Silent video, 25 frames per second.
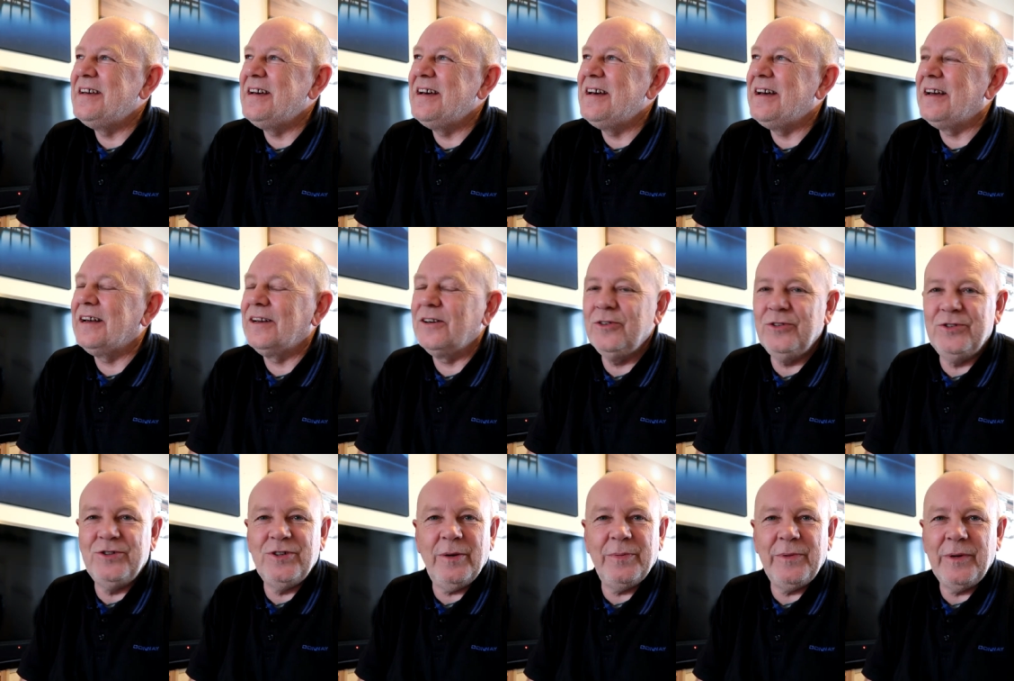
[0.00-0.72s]
yeah,
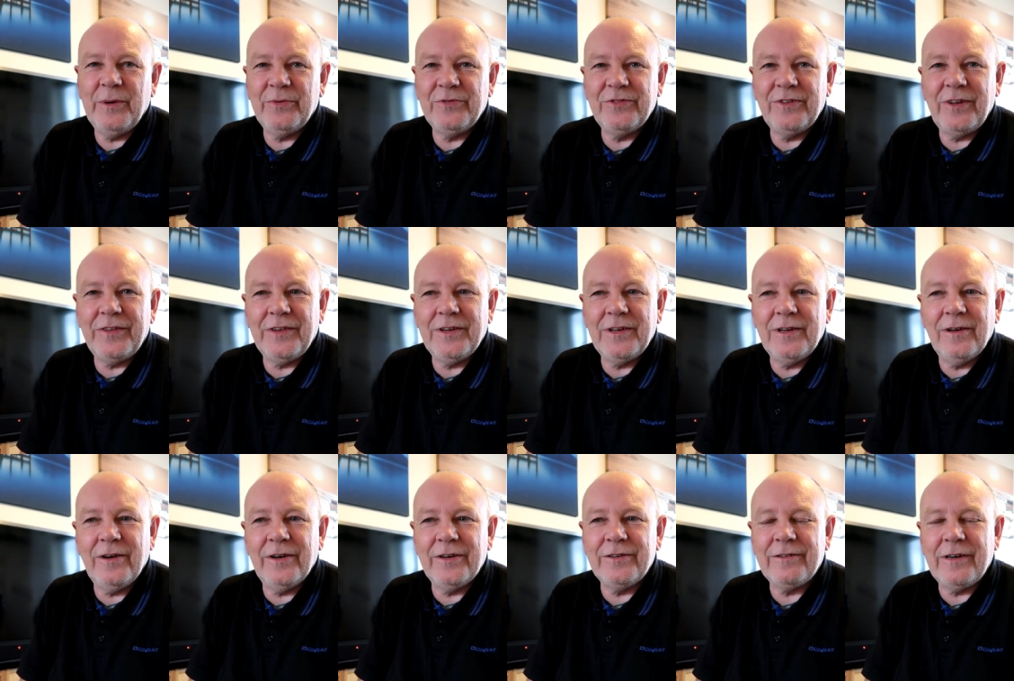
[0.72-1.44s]
good job there was
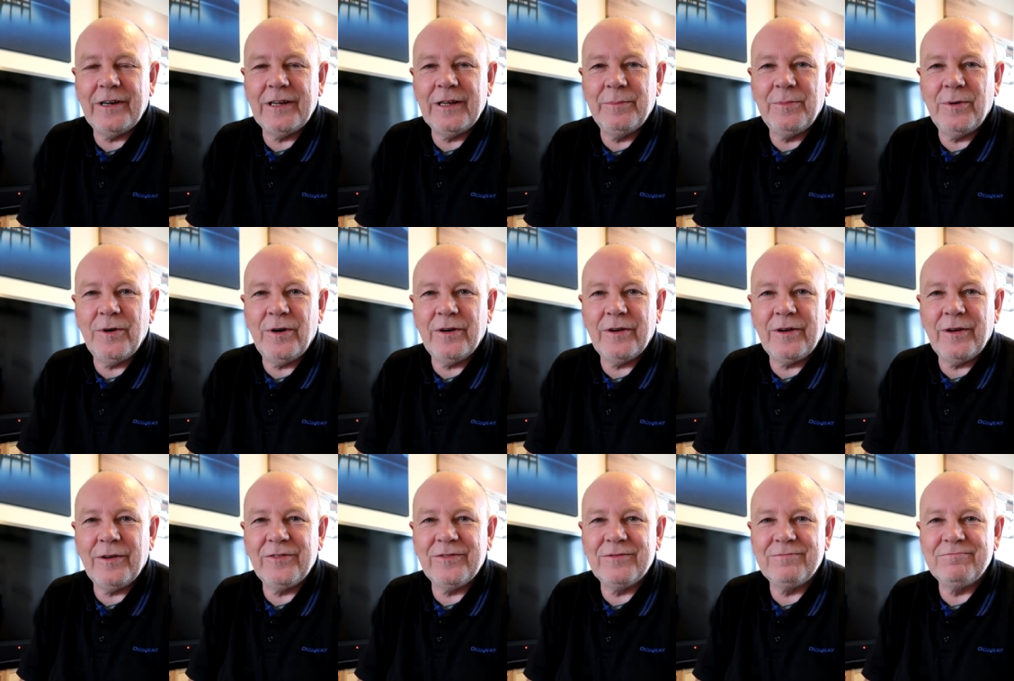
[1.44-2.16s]
nothing lying around the
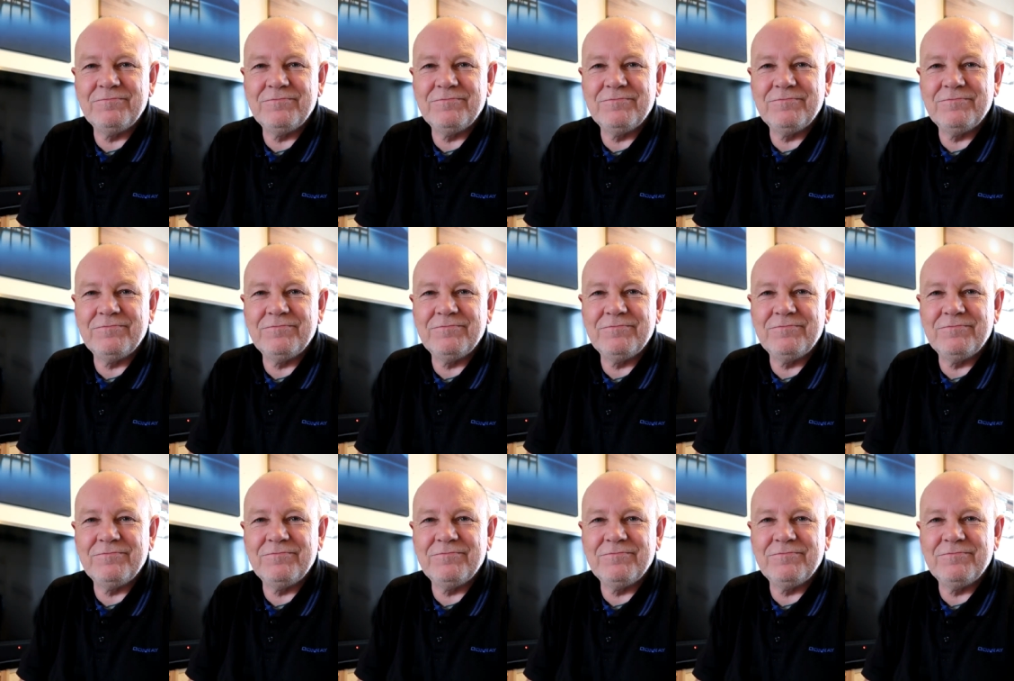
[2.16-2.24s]
bar.